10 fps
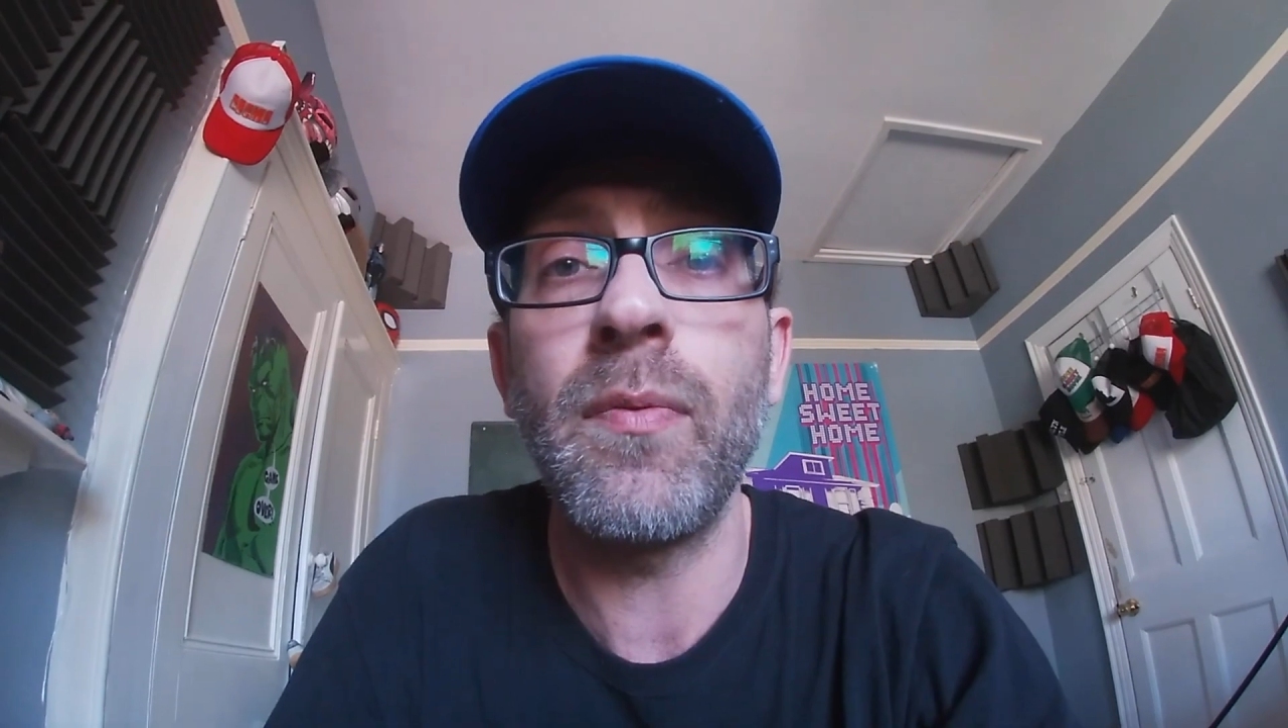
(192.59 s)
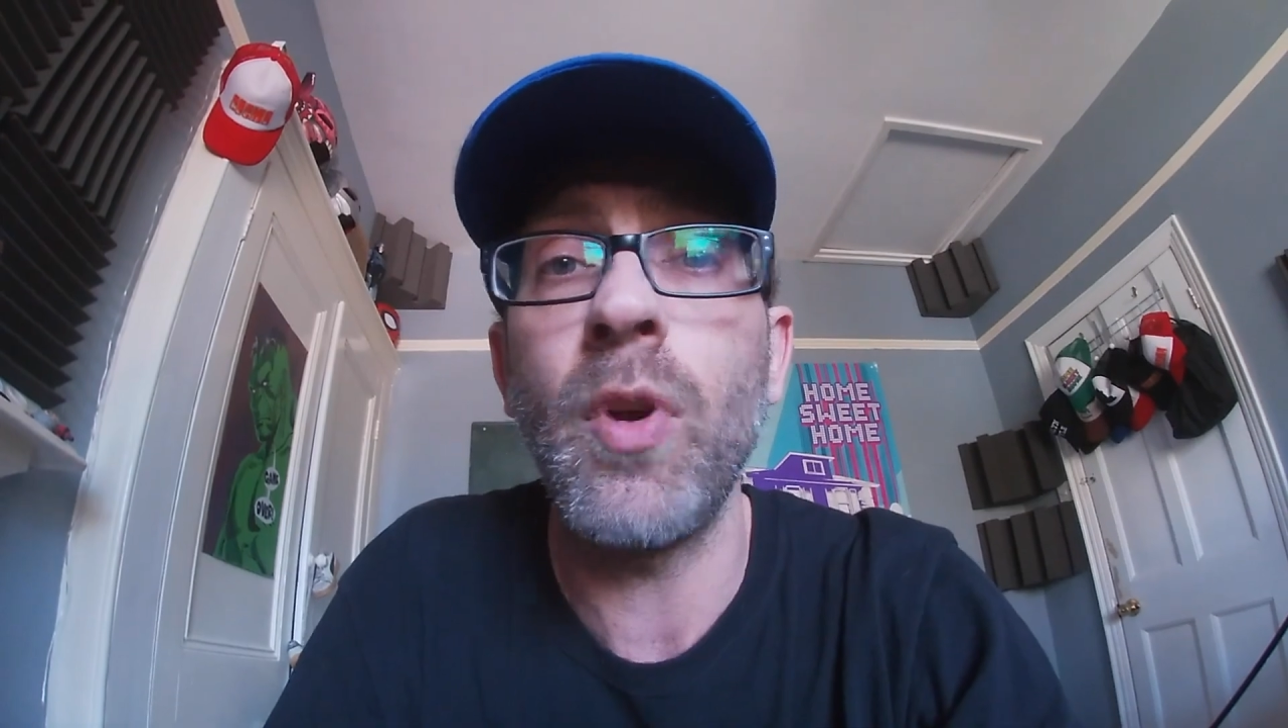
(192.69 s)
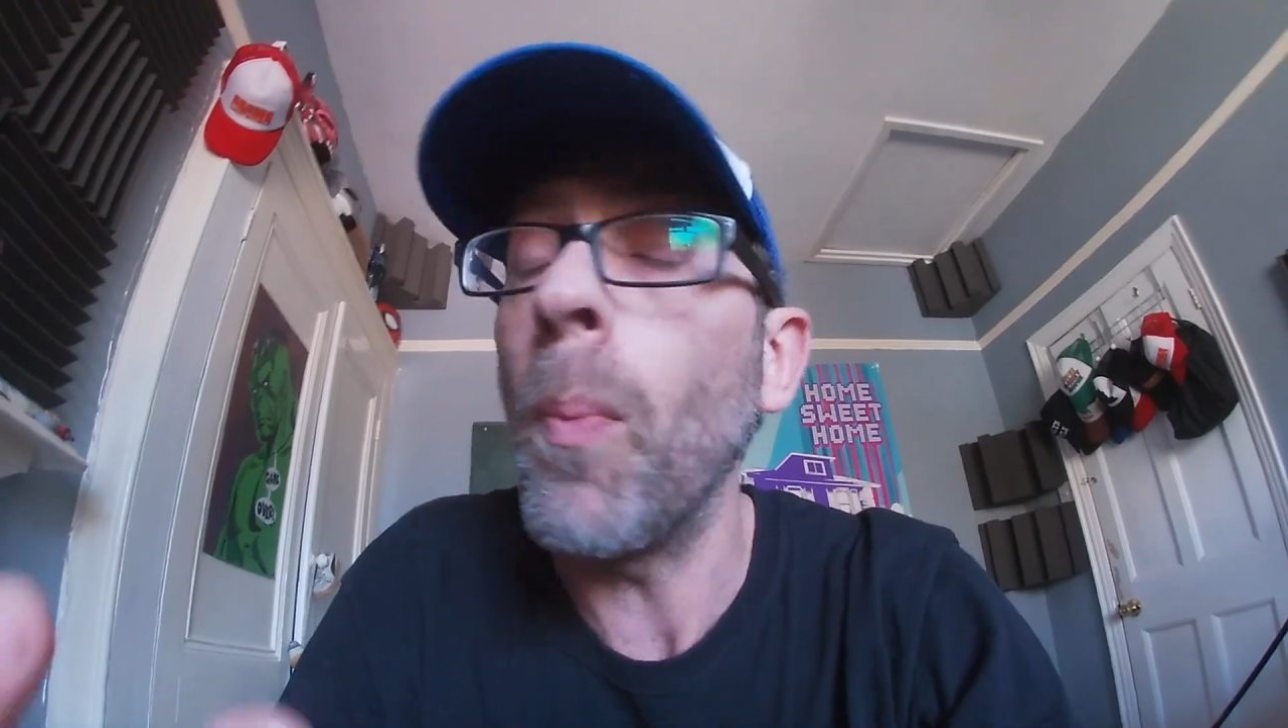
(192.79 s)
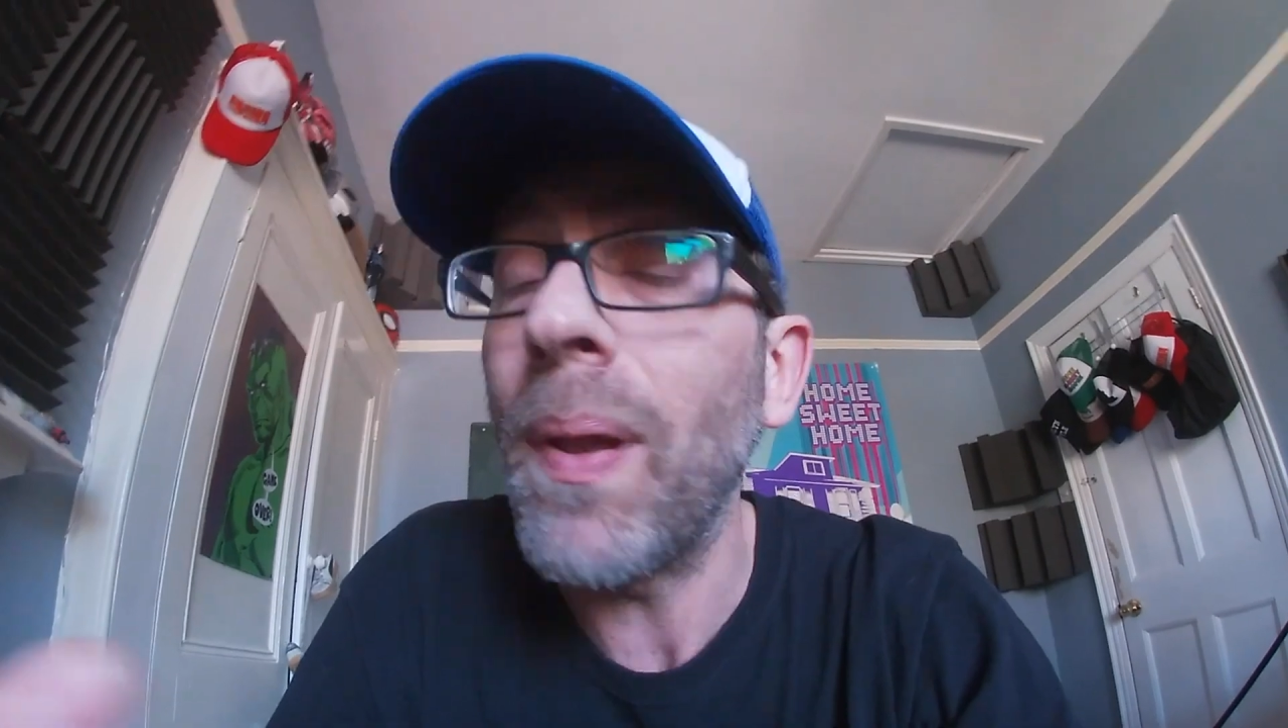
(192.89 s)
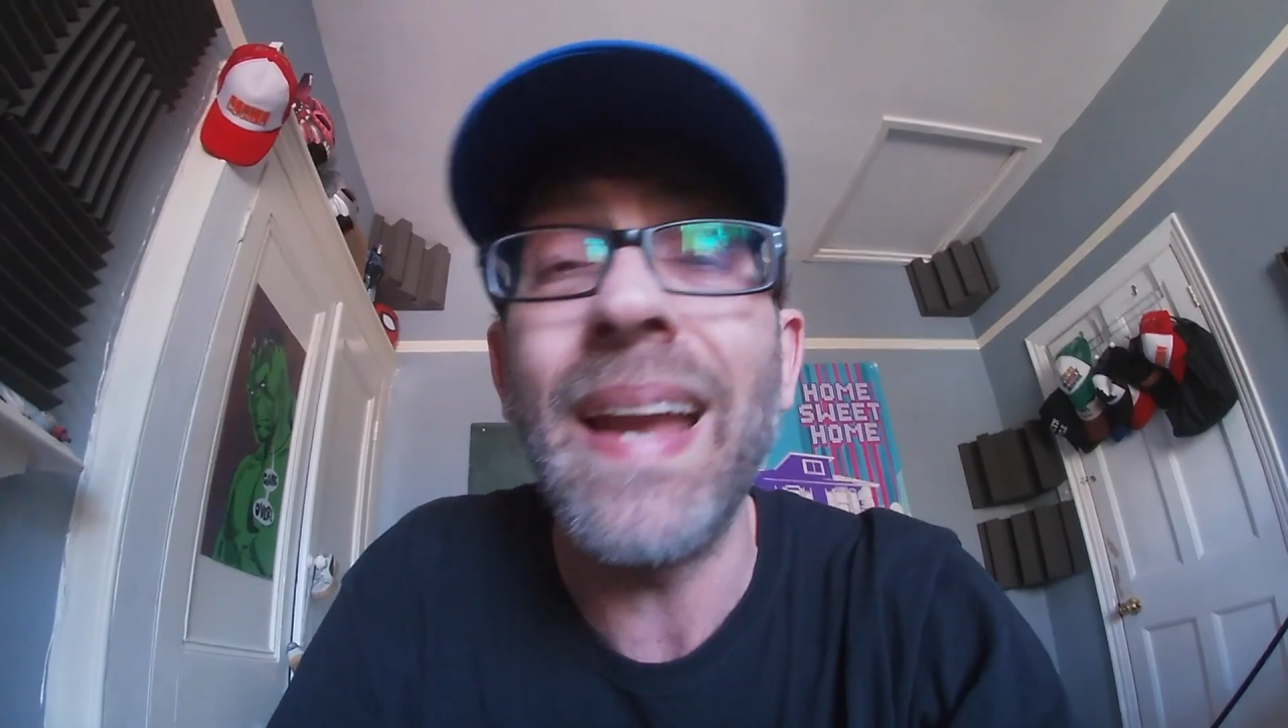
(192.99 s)

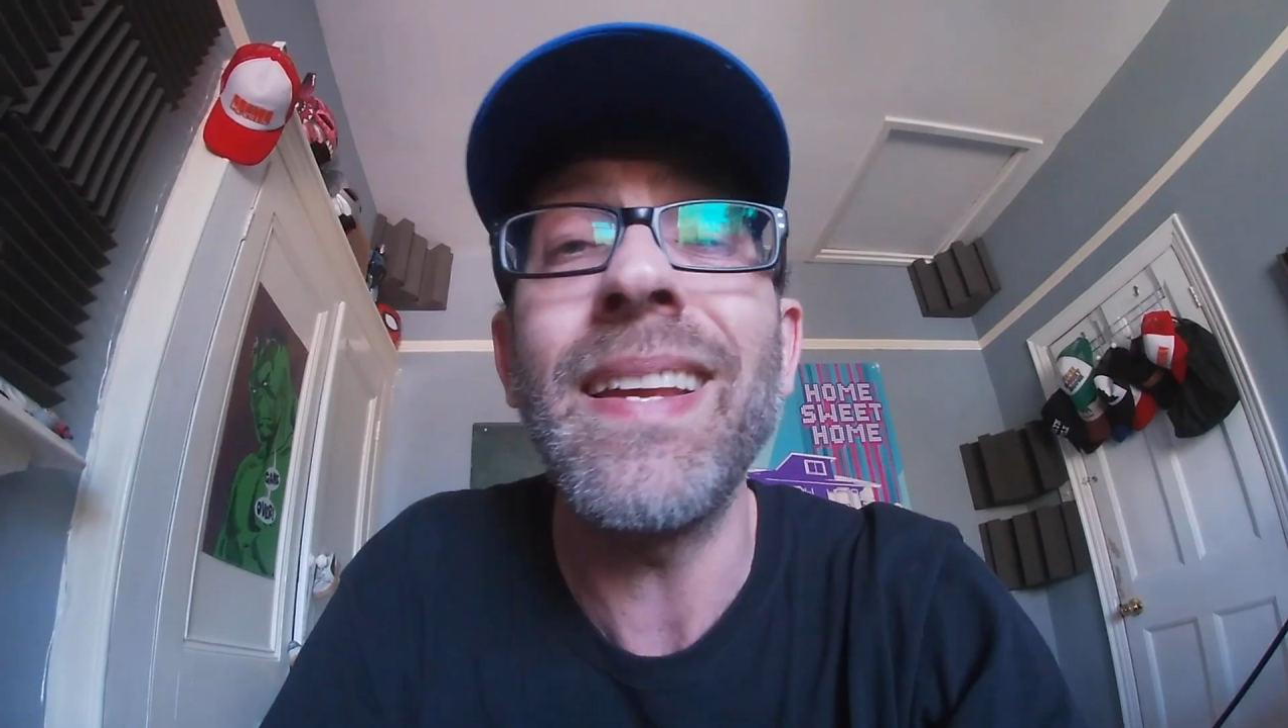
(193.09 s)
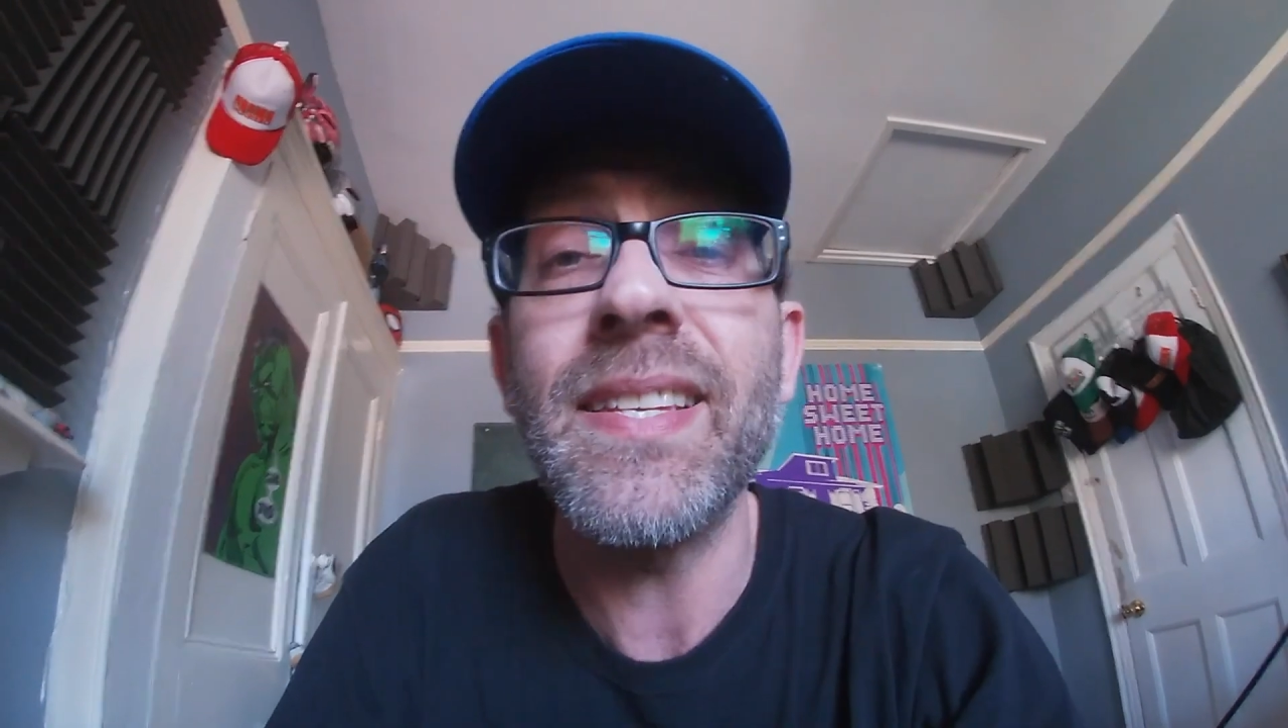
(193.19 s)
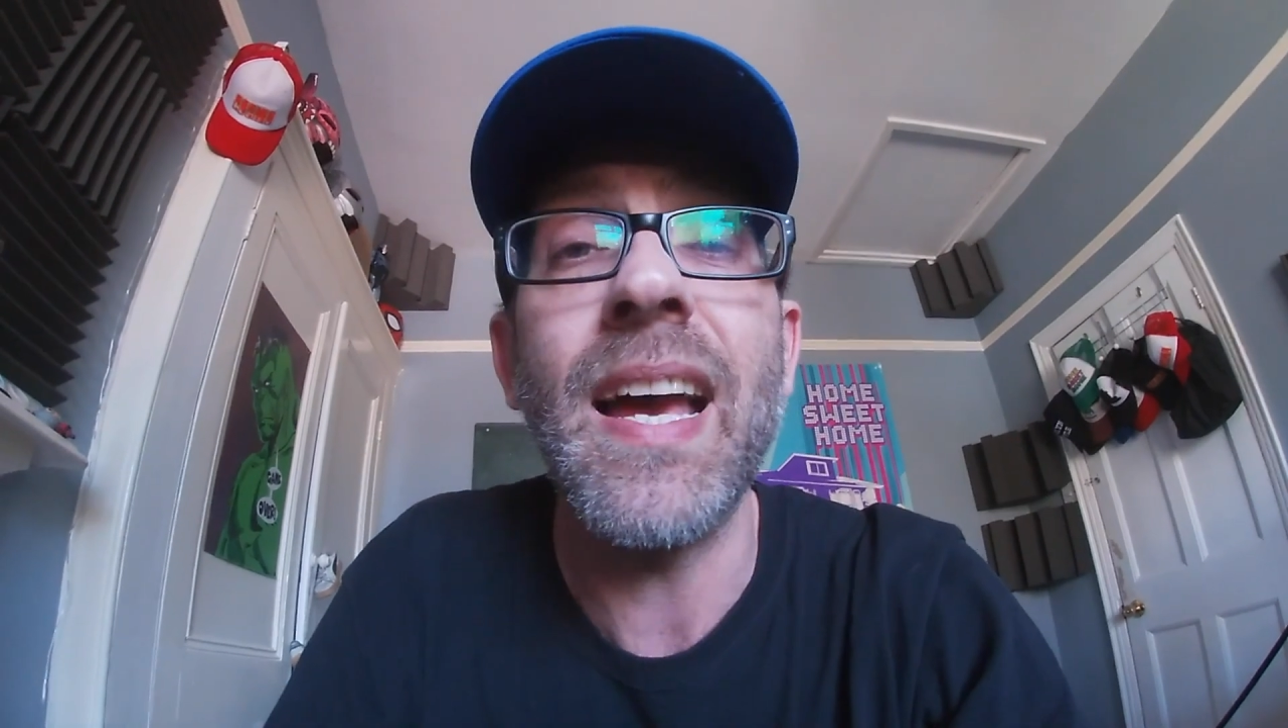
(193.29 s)
We've got plenty of